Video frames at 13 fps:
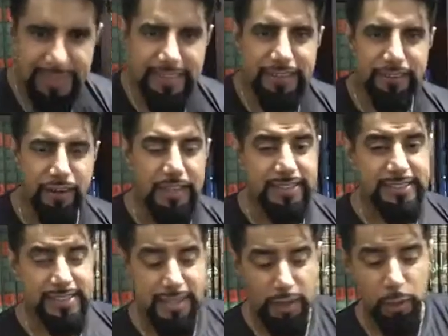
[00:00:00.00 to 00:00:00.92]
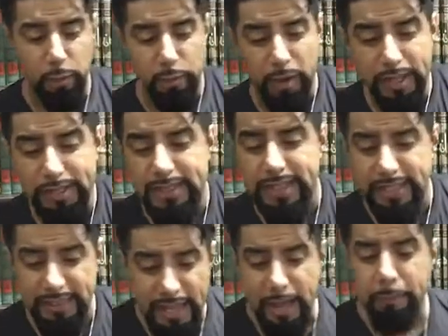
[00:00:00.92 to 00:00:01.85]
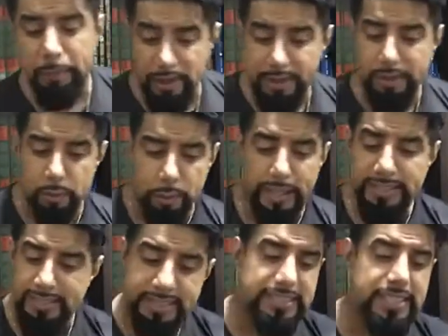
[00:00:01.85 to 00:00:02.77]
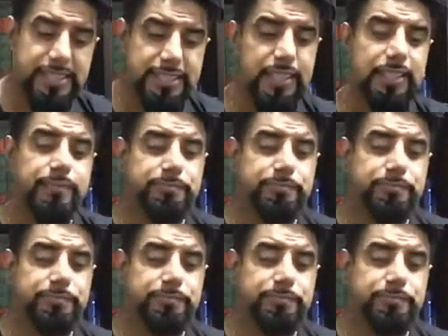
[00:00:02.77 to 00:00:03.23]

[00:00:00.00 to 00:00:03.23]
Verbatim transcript: Right, so other than that, by the way, this isn't